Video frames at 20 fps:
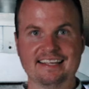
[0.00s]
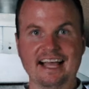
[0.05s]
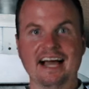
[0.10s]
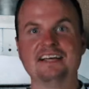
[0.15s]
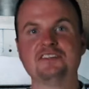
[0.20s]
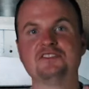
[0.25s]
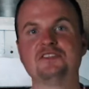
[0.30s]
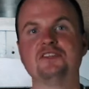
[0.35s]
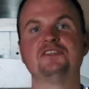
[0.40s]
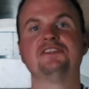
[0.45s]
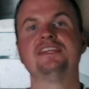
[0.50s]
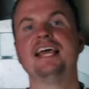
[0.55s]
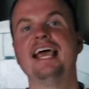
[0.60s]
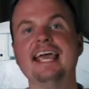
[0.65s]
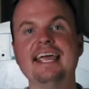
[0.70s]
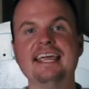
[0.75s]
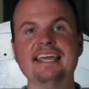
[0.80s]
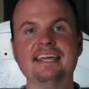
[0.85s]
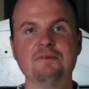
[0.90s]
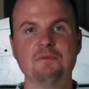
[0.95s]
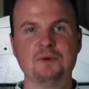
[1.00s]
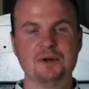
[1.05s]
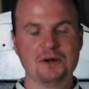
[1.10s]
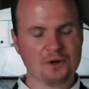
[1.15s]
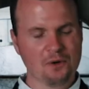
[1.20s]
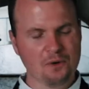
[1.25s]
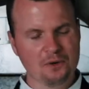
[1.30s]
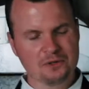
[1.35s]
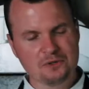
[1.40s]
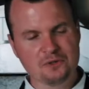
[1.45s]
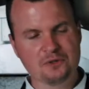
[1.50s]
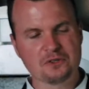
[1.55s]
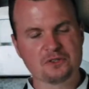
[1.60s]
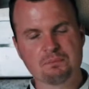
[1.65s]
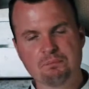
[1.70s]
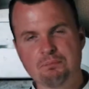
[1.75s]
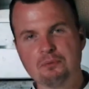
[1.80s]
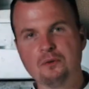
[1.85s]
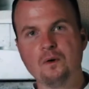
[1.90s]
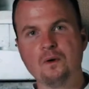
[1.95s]
Guys, today we are going to
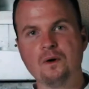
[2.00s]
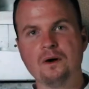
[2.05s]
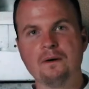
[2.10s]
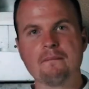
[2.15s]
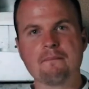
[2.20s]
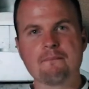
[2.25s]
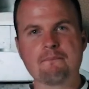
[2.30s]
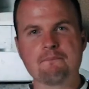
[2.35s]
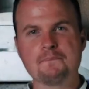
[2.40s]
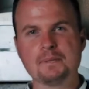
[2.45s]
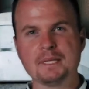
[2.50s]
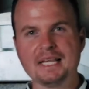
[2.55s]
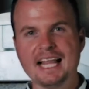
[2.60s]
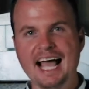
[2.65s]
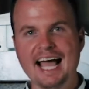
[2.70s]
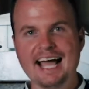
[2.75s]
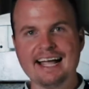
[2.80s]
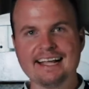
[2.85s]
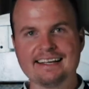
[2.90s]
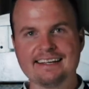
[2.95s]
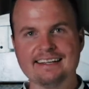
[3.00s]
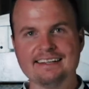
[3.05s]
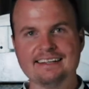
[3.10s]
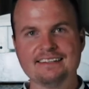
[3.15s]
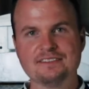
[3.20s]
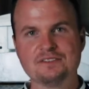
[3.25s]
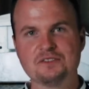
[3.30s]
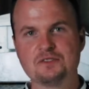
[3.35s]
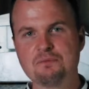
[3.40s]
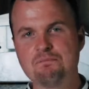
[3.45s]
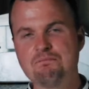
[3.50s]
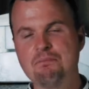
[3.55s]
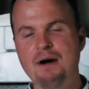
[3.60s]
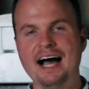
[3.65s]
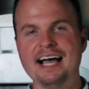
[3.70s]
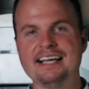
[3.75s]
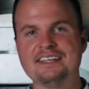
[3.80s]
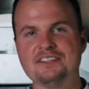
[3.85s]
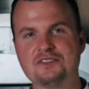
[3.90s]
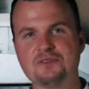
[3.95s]
explore black
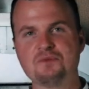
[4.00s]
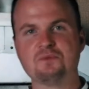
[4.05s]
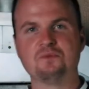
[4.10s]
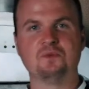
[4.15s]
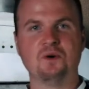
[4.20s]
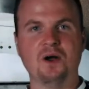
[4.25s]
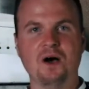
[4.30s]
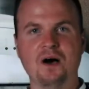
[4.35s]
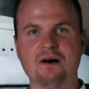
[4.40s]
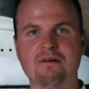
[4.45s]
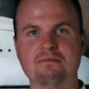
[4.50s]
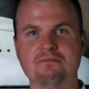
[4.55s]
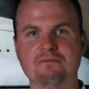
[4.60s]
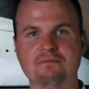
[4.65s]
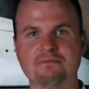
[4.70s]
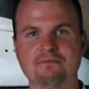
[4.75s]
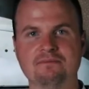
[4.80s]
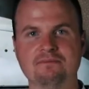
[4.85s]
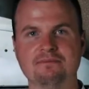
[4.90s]
spiced rum.